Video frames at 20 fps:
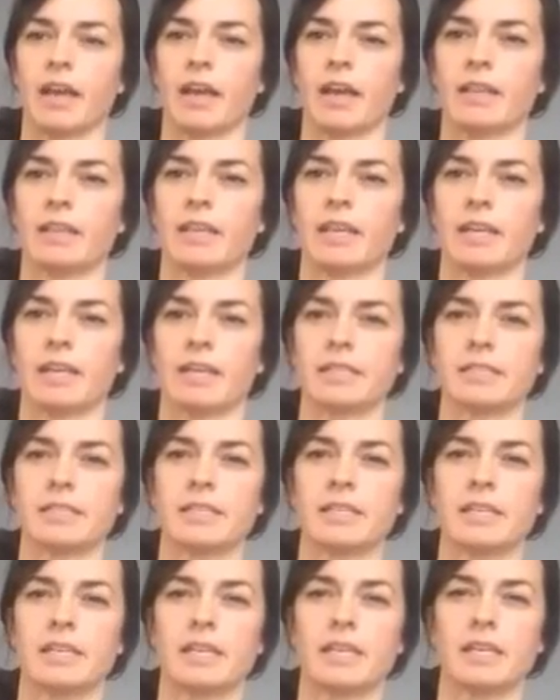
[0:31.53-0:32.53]
and then
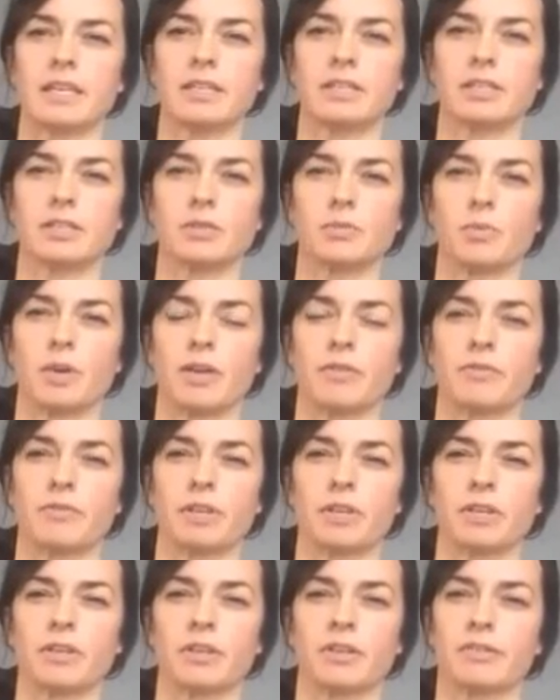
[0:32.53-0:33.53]
a T, just one
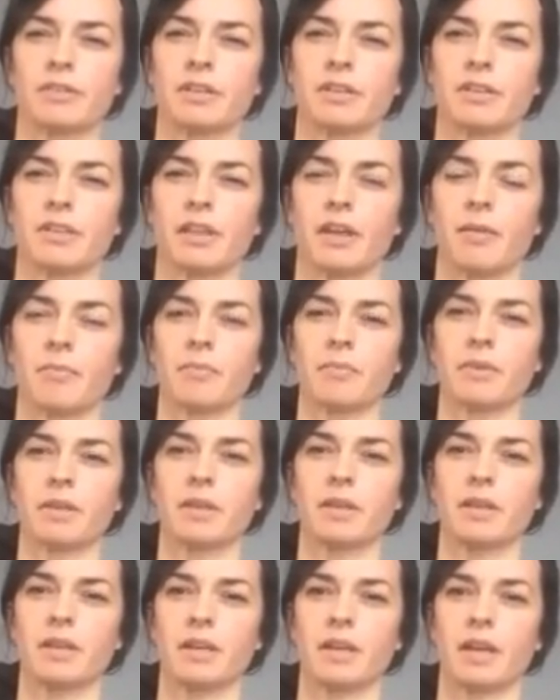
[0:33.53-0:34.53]
finger over your thumb,
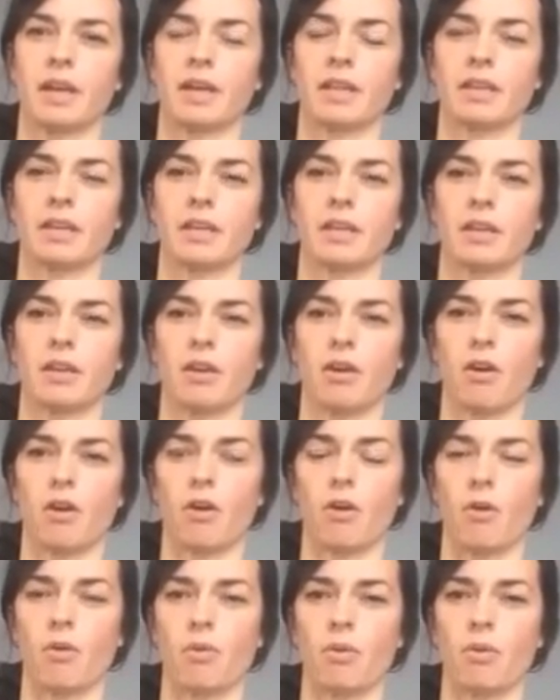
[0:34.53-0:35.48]
and then an O.